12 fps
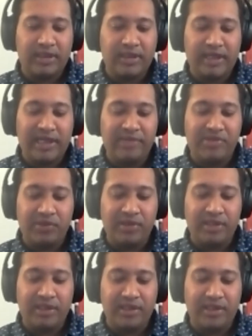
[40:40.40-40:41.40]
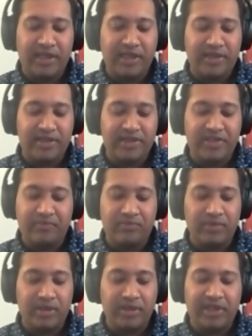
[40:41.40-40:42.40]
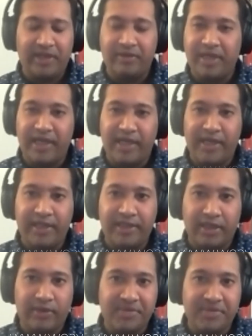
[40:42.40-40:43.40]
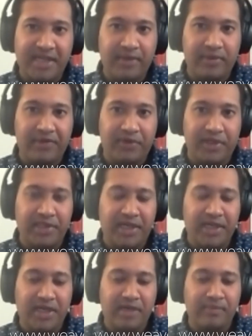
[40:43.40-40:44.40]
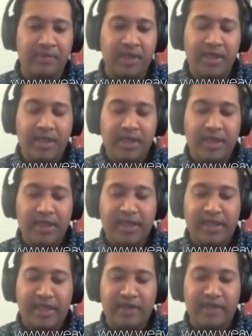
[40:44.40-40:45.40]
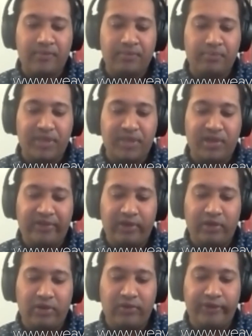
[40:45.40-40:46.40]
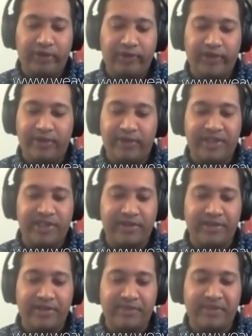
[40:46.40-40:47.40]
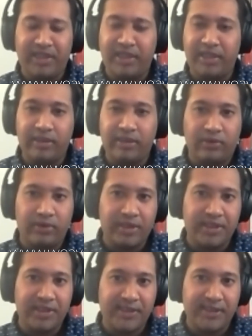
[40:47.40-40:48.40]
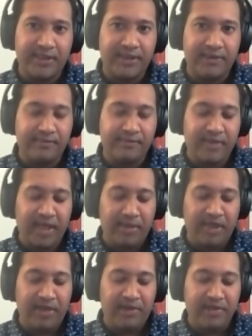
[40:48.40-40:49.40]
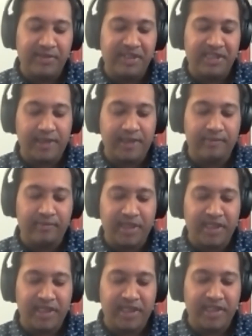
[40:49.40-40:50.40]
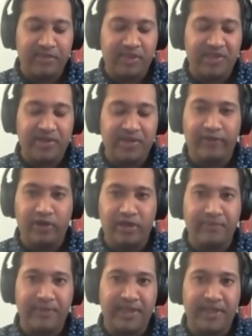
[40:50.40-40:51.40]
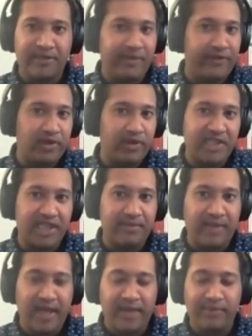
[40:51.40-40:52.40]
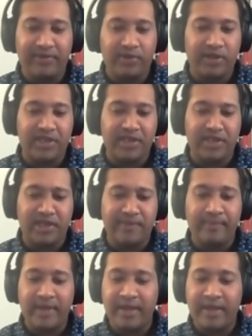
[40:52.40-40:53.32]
Absolutely. Yeah. Just look on our website, weavegrid.com. But also feel free to reach out to me or to anybody else on my team. It's pretty straightforward. It's my first name at weavegrid.com.